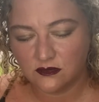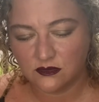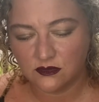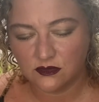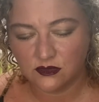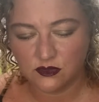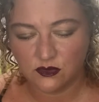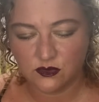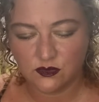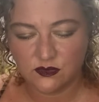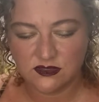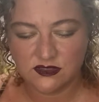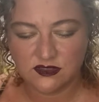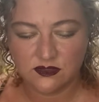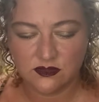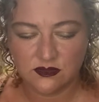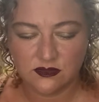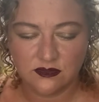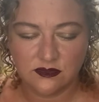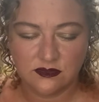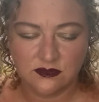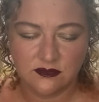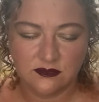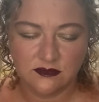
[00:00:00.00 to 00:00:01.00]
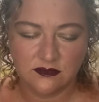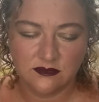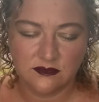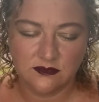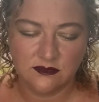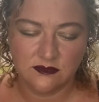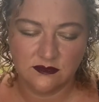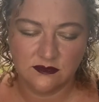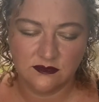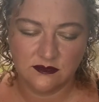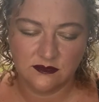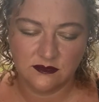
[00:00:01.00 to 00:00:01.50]
looser,
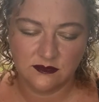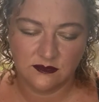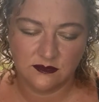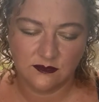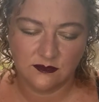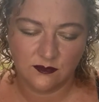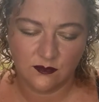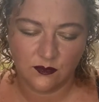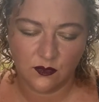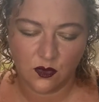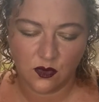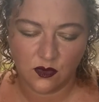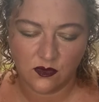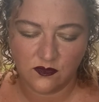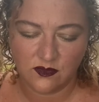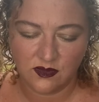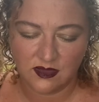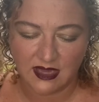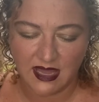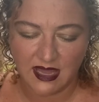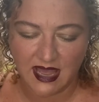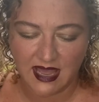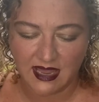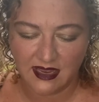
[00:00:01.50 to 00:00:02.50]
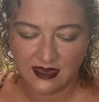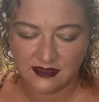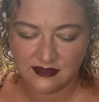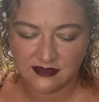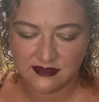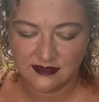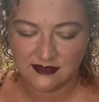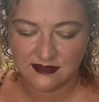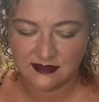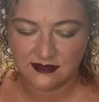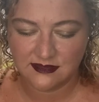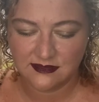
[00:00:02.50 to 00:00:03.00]
more
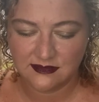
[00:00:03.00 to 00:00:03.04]
relaxed.